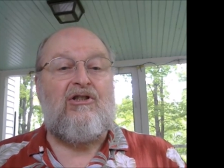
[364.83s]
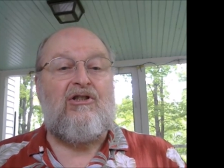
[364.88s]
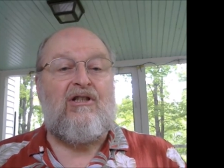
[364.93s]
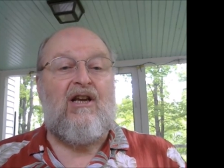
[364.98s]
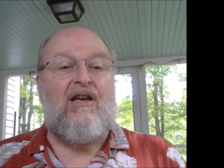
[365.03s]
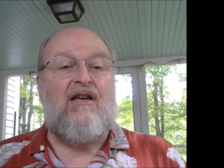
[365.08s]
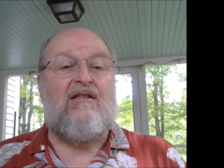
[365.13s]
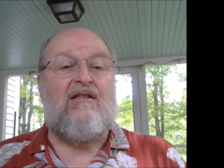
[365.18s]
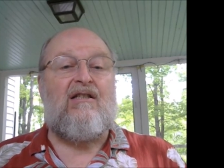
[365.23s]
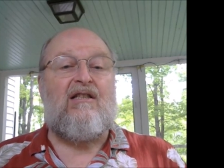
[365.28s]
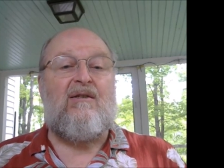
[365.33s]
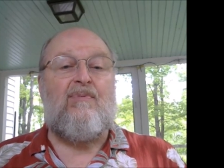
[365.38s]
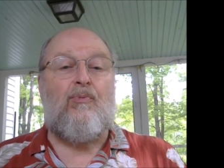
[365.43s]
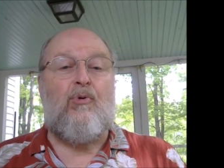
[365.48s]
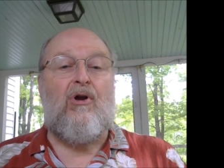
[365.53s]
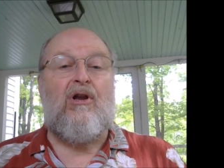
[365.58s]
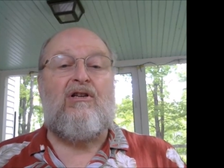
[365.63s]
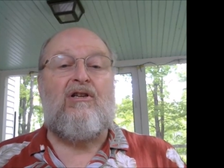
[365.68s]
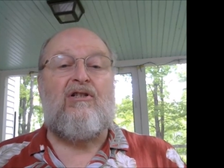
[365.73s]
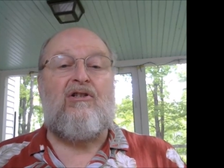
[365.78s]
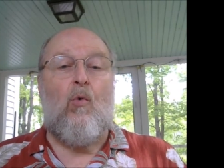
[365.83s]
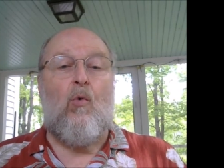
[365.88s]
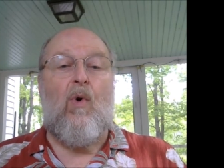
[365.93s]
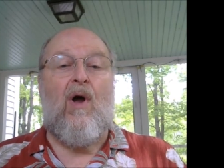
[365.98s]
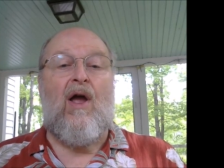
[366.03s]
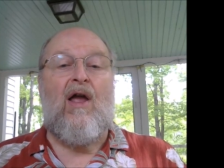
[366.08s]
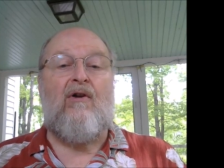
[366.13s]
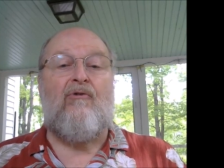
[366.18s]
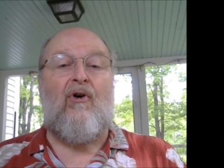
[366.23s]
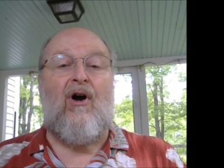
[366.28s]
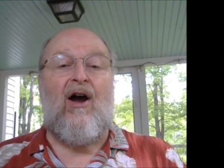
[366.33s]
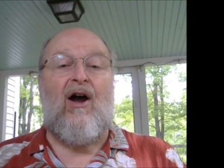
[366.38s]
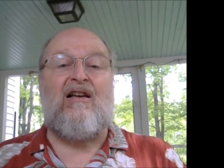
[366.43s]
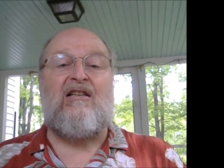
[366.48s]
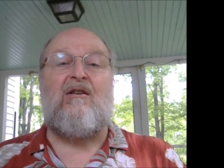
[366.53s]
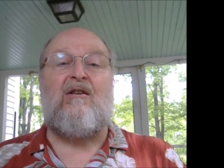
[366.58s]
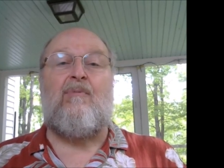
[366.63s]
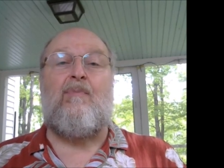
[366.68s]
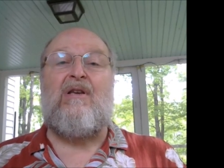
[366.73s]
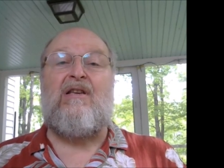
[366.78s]
Jesus preached a way for
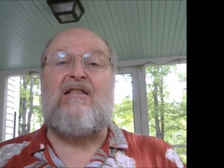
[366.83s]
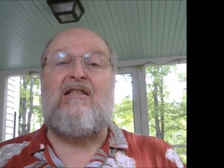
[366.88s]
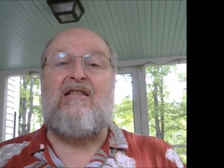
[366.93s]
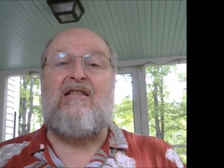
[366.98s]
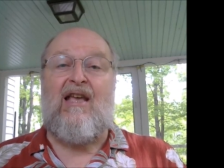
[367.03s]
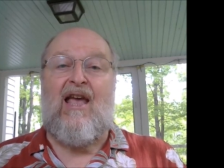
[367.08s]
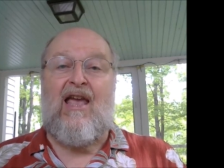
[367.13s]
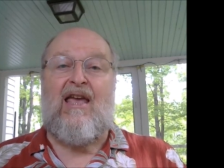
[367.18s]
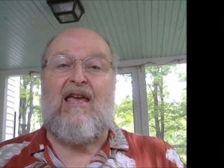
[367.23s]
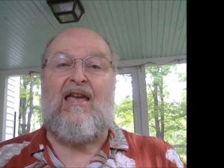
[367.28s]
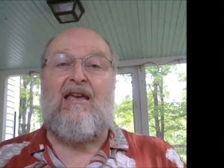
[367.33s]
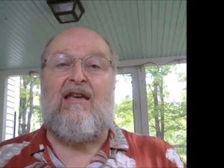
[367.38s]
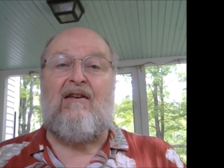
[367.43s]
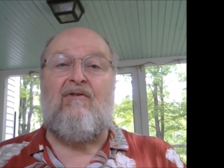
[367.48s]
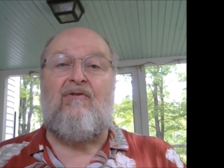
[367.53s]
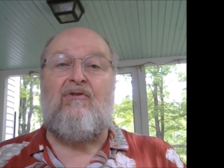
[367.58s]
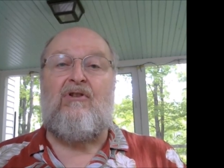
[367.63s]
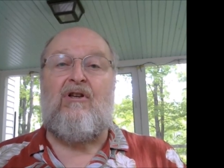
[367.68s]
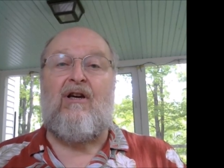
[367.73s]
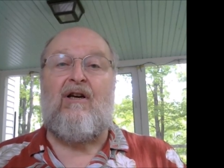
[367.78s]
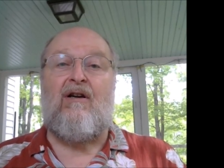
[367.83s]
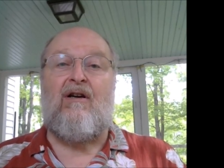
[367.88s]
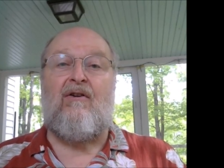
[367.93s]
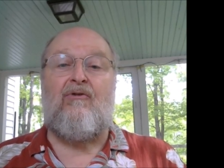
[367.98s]
us to be saved